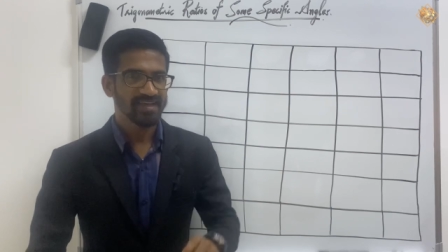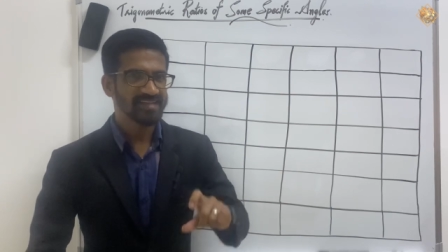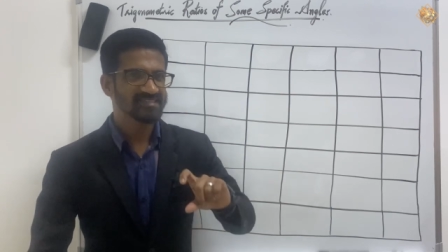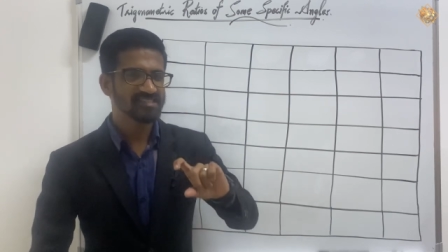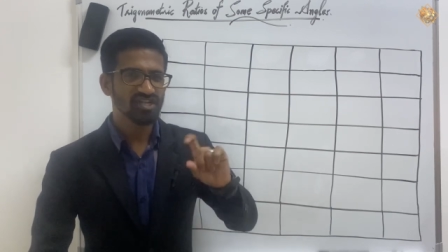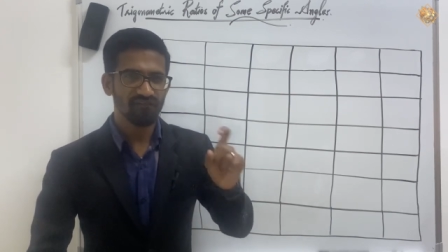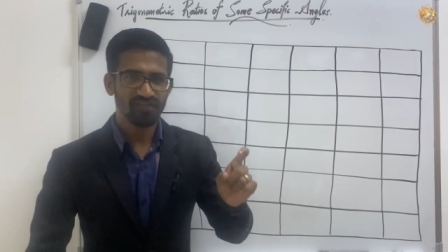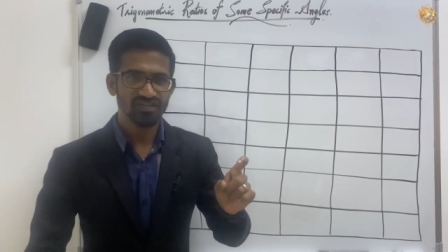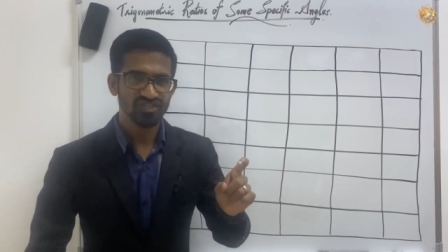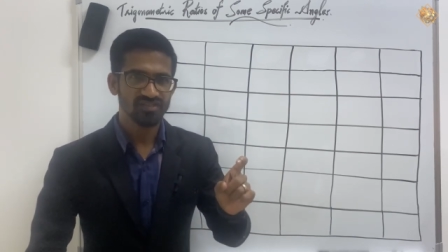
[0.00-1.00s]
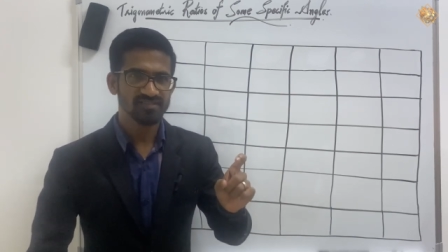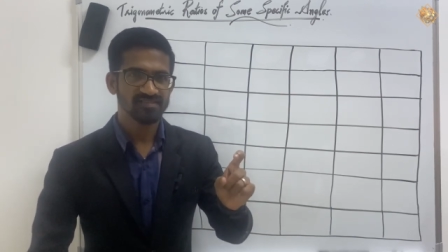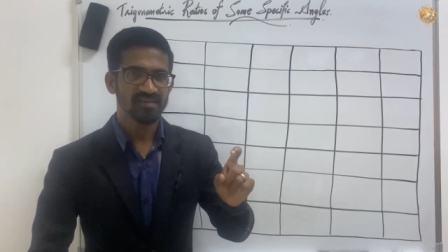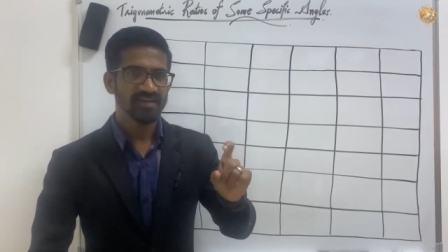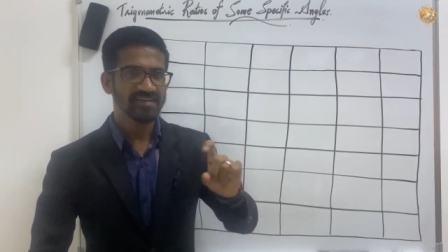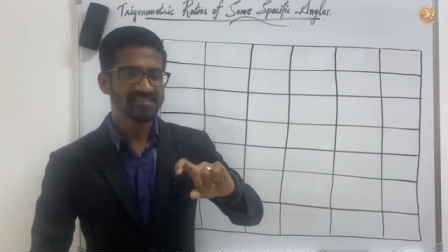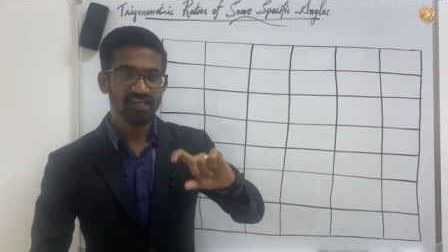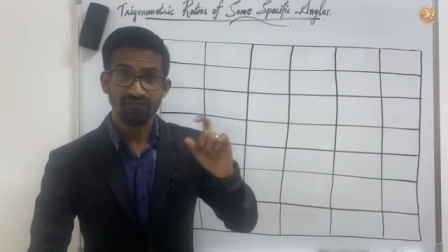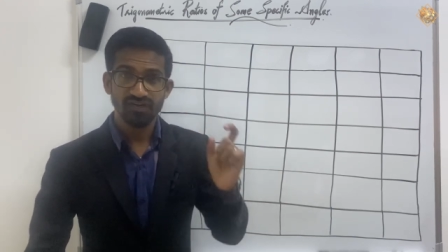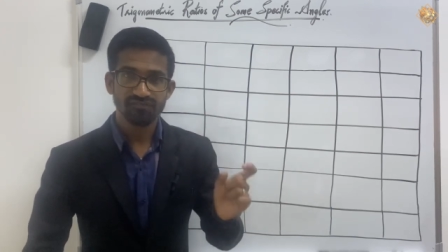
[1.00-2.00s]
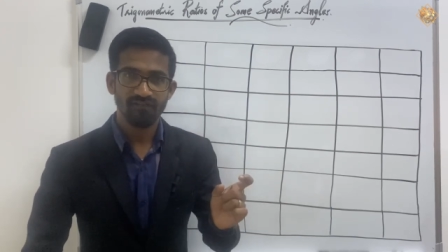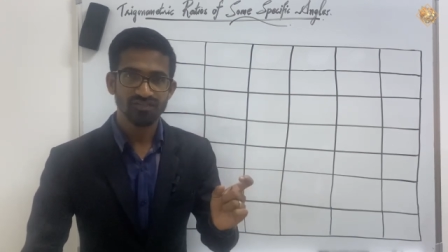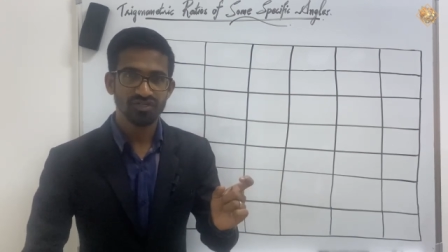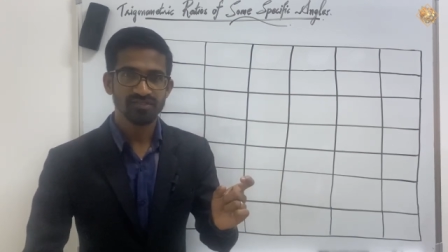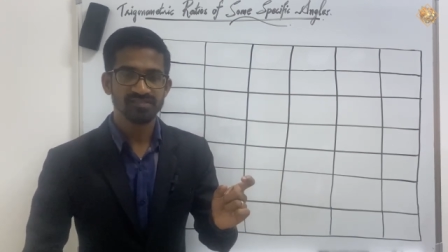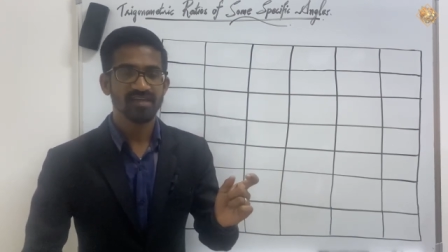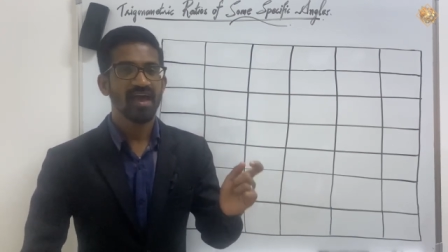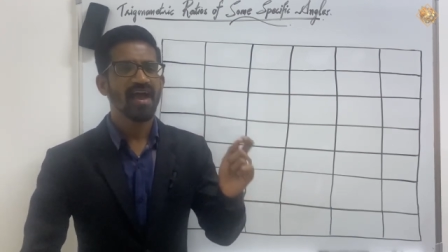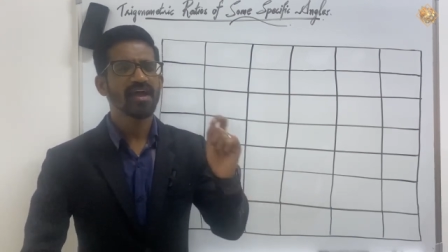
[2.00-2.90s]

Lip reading: its definitions, its inverse functions,